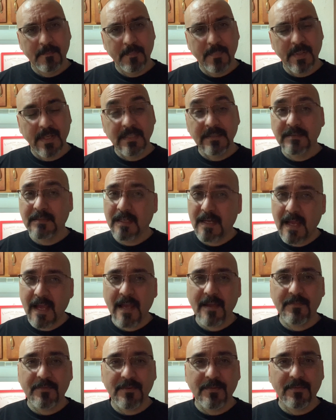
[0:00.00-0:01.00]
But he's gonna
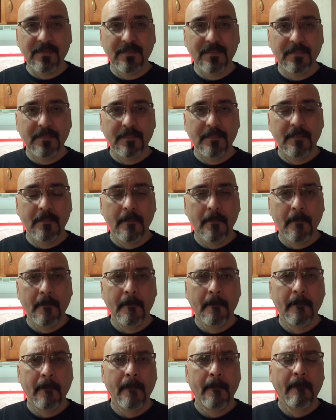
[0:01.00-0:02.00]
have to.
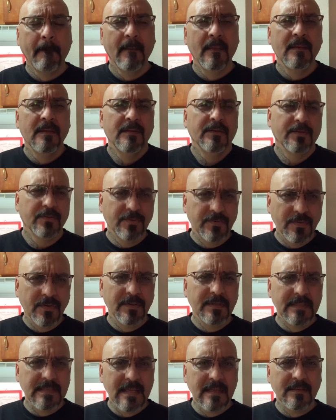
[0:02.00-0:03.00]
There's
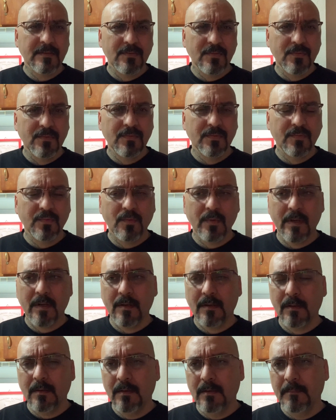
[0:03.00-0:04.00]
certain tattoos
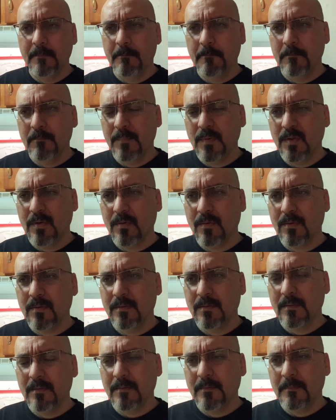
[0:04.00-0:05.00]
where, you know,
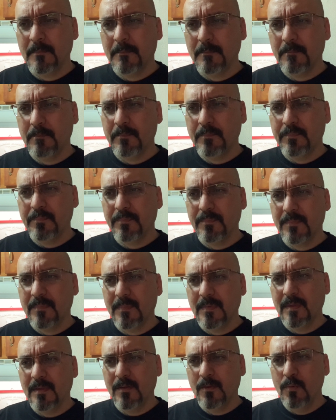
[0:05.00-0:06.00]

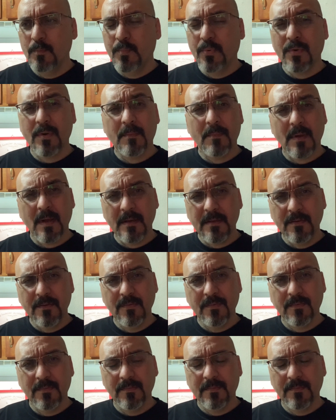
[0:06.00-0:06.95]
you put them on you,